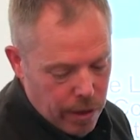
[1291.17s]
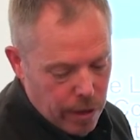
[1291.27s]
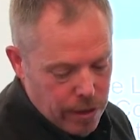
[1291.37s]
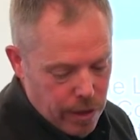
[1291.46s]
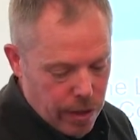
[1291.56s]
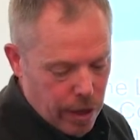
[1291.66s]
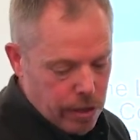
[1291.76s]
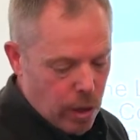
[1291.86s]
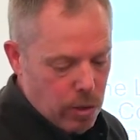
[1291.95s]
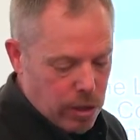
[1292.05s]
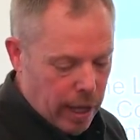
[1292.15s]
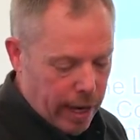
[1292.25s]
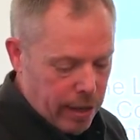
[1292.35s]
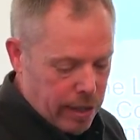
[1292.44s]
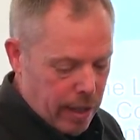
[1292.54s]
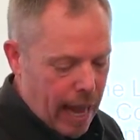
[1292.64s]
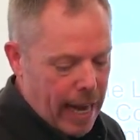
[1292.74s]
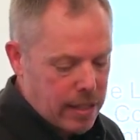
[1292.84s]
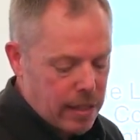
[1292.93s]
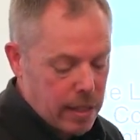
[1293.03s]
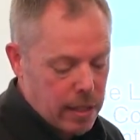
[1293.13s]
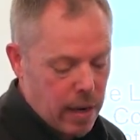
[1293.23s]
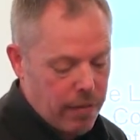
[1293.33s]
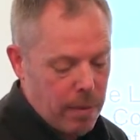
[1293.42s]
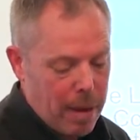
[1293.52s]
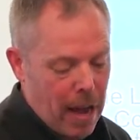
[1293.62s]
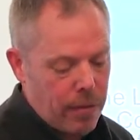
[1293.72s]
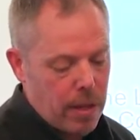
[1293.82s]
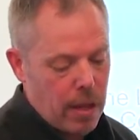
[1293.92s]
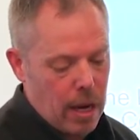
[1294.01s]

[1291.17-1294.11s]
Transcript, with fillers: there's there's those layers, and that's the stuff about